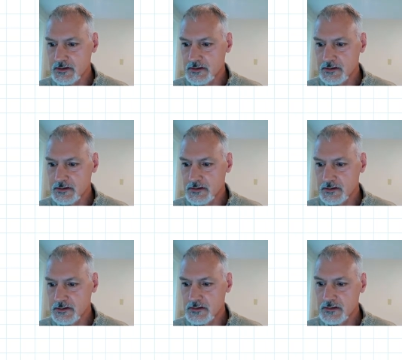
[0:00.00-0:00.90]

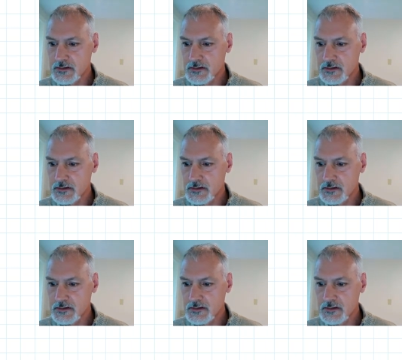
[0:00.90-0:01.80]

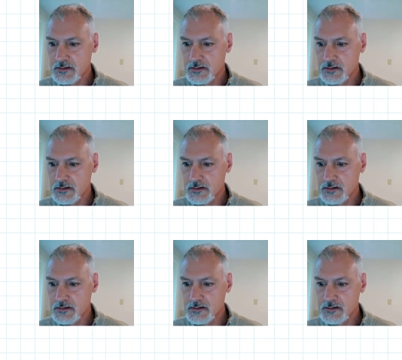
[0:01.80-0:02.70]

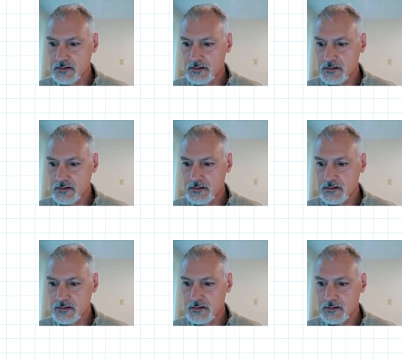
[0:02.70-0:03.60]

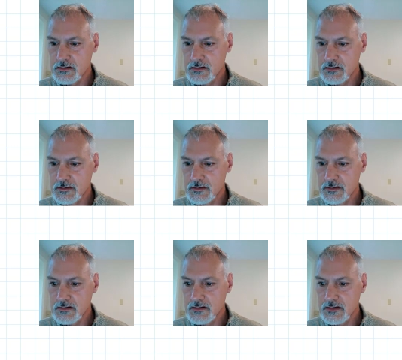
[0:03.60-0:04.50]
Nobody speaks.